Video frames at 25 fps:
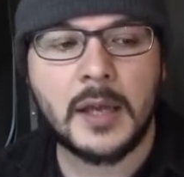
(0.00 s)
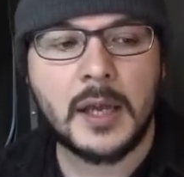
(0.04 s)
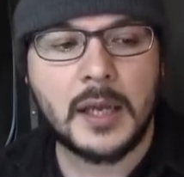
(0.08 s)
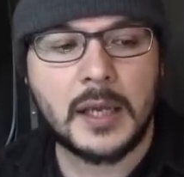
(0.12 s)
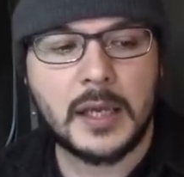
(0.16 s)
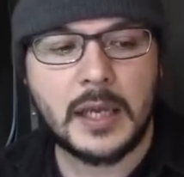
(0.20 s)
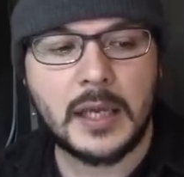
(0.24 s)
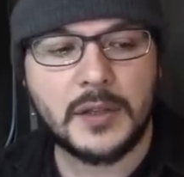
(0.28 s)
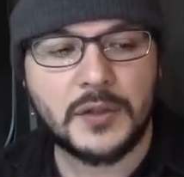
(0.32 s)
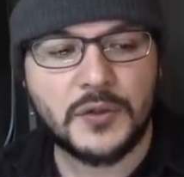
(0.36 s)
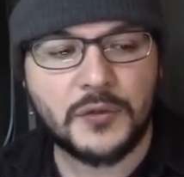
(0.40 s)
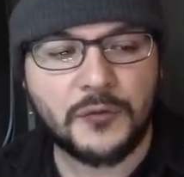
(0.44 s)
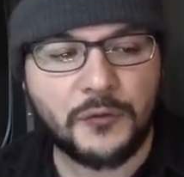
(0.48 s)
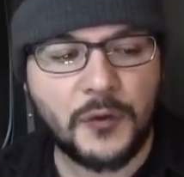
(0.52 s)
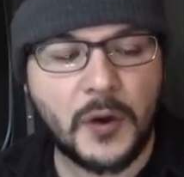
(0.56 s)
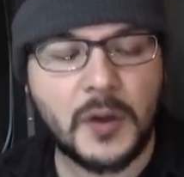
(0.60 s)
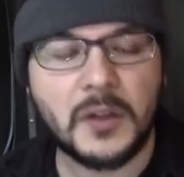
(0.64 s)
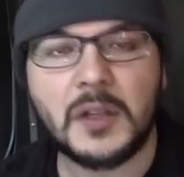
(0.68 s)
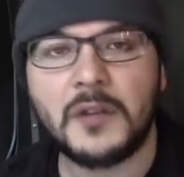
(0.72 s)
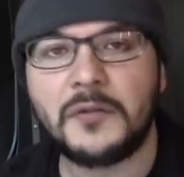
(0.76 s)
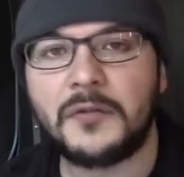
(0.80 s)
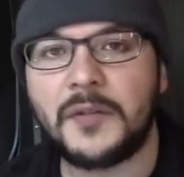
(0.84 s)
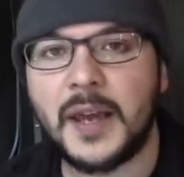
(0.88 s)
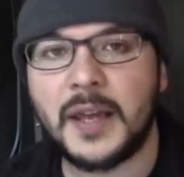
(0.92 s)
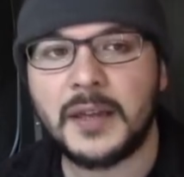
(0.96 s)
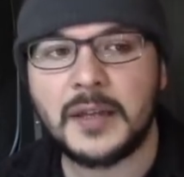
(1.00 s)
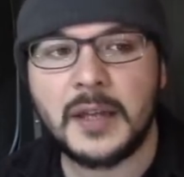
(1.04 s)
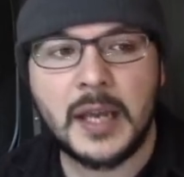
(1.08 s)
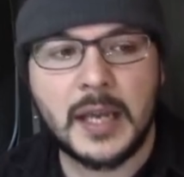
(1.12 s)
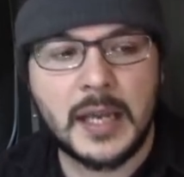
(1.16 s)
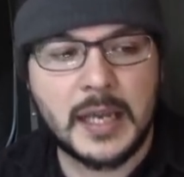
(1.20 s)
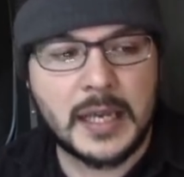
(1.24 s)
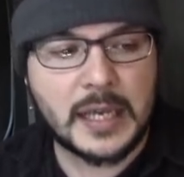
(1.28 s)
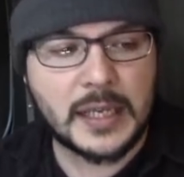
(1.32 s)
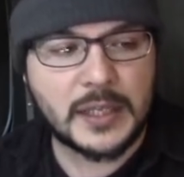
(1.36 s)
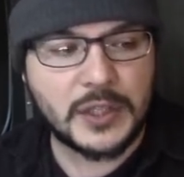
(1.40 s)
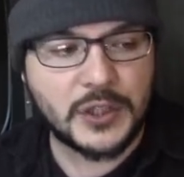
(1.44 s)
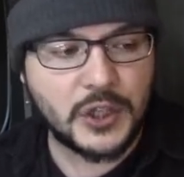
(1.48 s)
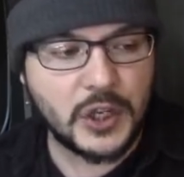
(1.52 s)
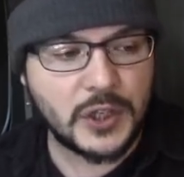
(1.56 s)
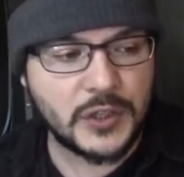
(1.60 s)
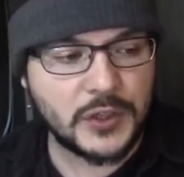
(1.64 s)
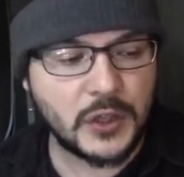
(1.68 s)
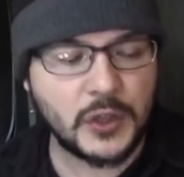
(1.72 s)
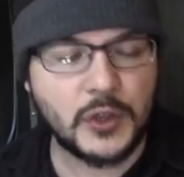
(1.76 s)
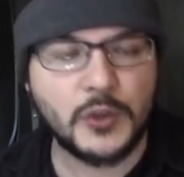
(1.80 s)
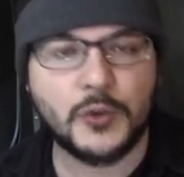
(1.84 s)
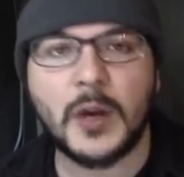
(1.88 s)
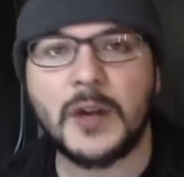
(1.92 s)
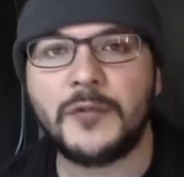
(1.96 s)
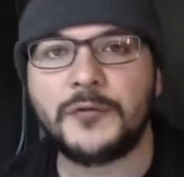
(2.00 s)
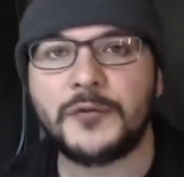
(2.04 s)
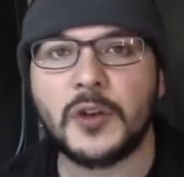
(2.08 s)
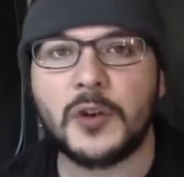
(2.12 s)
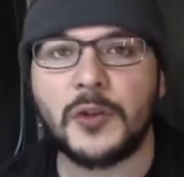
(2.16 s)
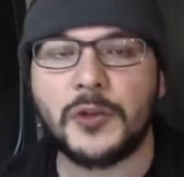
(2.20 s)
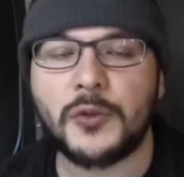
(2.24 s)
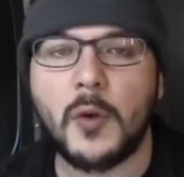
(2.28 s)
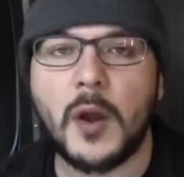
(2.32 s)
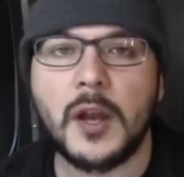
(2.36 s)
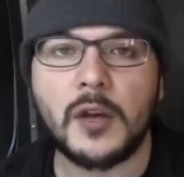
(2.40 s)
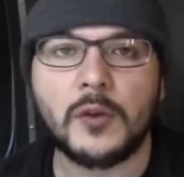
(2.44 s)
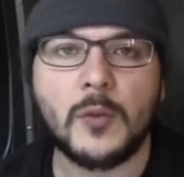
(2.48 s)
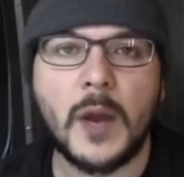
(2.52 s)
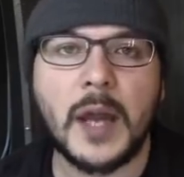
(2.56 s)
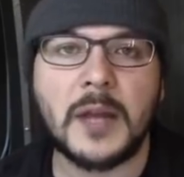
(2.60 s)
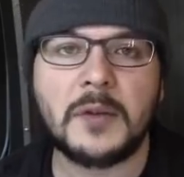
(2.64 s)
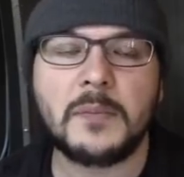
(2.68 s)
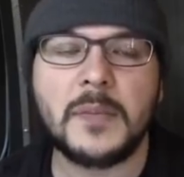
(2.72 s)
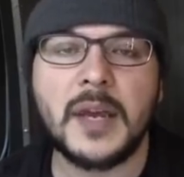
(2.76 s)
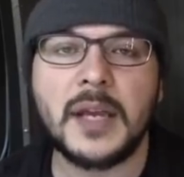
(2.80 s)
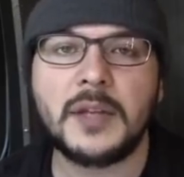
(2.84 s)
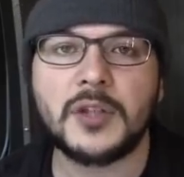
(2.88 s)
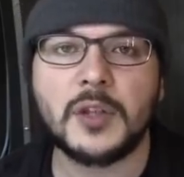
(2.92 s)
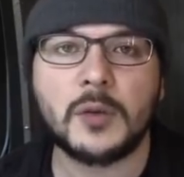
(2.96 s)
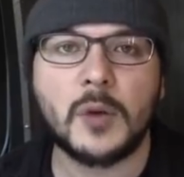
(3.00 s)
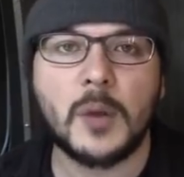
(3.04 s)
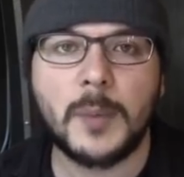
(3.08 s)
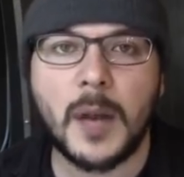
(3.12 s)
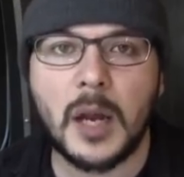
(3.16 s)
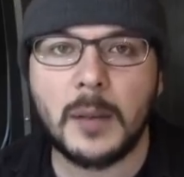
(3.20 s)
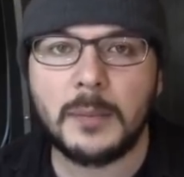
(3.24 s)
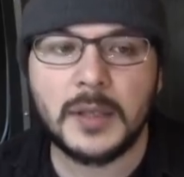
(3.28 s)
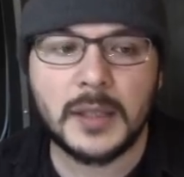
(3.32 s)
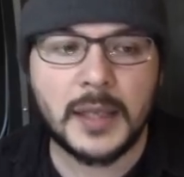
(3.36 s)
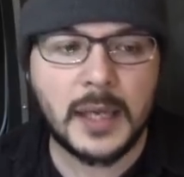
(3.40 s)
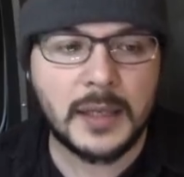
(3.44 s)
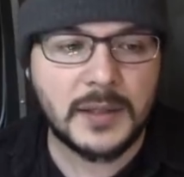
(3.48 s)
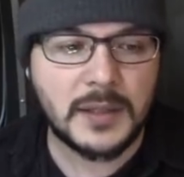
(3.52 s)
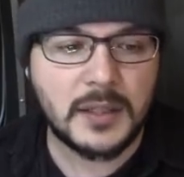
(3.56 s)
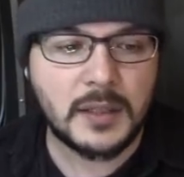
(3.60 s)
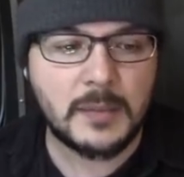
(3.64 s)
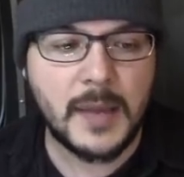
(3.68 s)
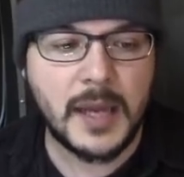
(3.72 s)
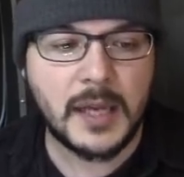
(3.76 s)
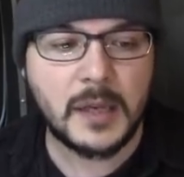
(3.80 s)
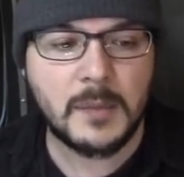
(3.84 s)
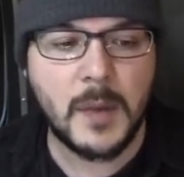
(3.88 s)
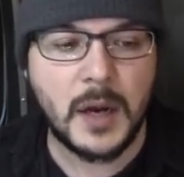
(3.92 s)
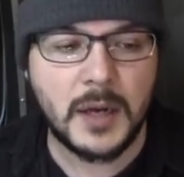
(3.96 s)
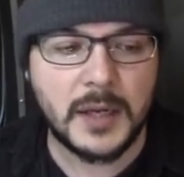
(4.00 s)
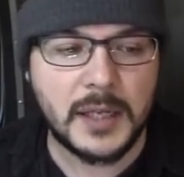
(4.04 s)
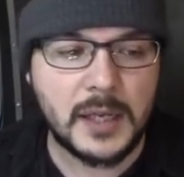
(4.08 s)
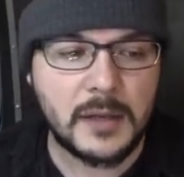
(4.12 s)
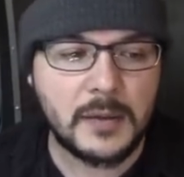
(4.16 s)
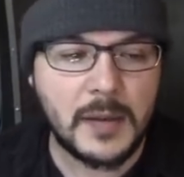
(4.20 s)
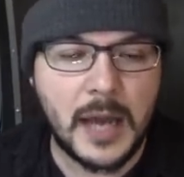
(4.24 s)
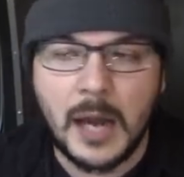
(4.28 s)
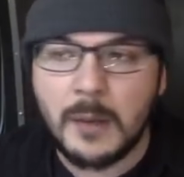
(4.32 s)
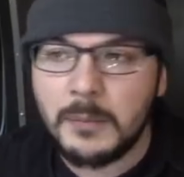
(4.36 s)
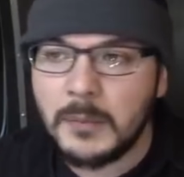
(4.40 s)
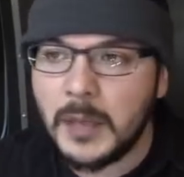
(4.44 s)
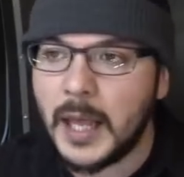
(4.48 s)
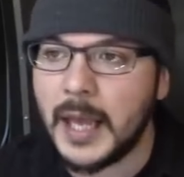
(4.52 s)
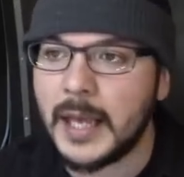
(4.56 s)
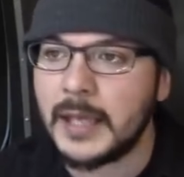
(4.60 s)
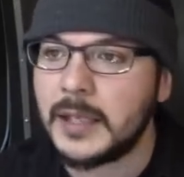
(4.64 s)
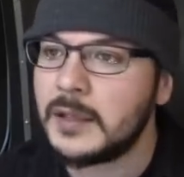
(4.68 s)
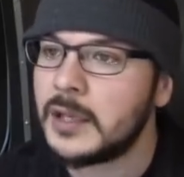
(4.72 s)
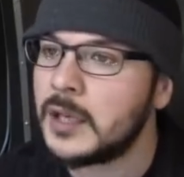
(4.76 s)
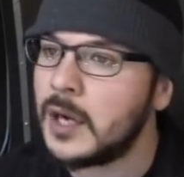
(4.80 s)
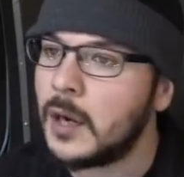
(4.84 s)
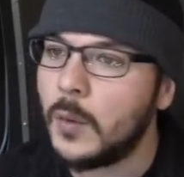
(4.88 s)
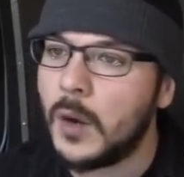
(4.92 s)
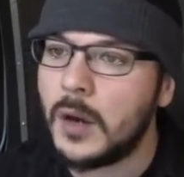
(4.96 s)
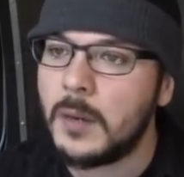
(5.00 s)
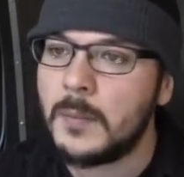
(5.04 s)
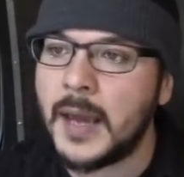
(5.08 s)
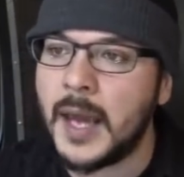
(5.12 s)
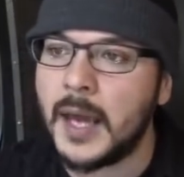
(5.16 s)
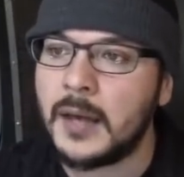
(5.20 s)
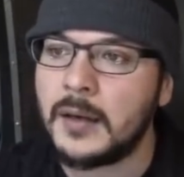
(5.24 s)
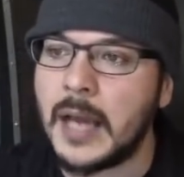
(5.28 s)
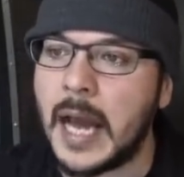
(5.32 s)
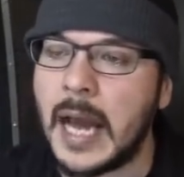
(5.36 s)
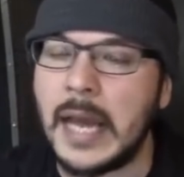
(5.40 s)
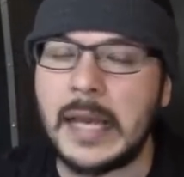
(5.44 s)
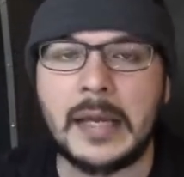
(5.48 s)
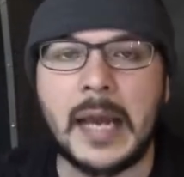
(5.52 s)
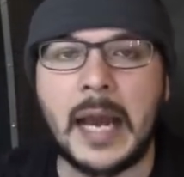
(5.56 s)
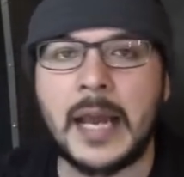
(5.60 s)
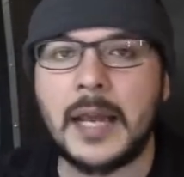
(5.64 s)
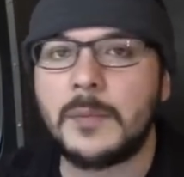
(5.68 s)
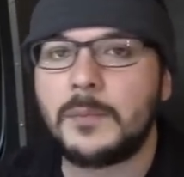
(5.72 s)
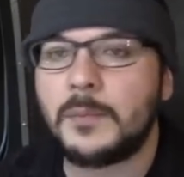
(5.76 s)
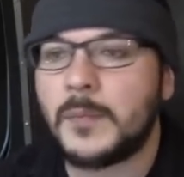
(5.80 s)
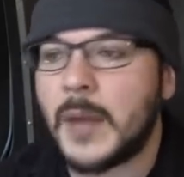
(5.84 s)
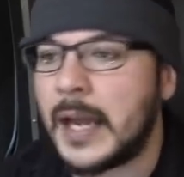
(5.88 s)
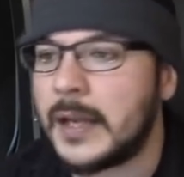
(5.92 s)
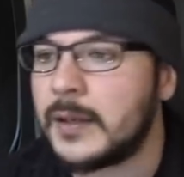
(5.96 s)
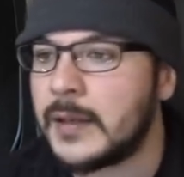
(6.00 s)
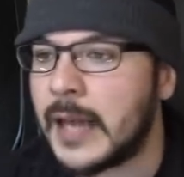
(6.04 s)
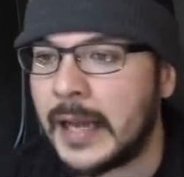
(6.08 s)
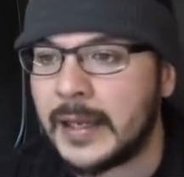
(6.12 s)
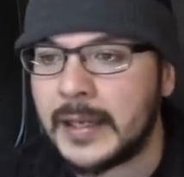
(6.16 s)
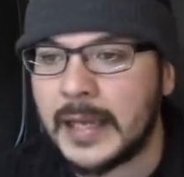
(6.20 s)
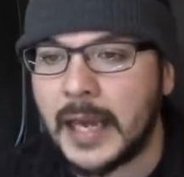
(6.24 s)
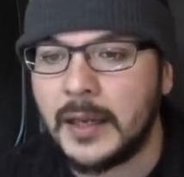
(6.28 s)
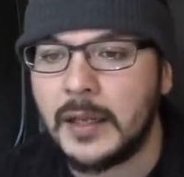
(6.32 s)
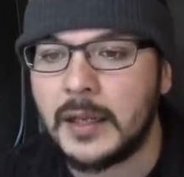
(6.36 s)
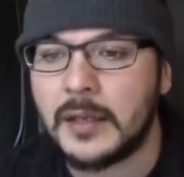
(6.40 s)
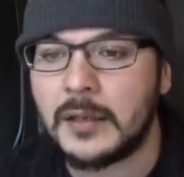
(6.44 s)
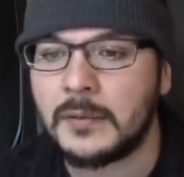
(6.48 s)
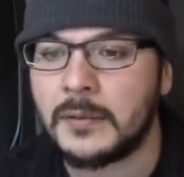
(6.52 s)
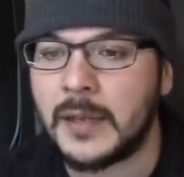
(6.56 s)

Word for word: he's full of it, he's just a grifter throwing red meat to Republicans to make money, I'm like, you know what, man? I, I, I, I get it.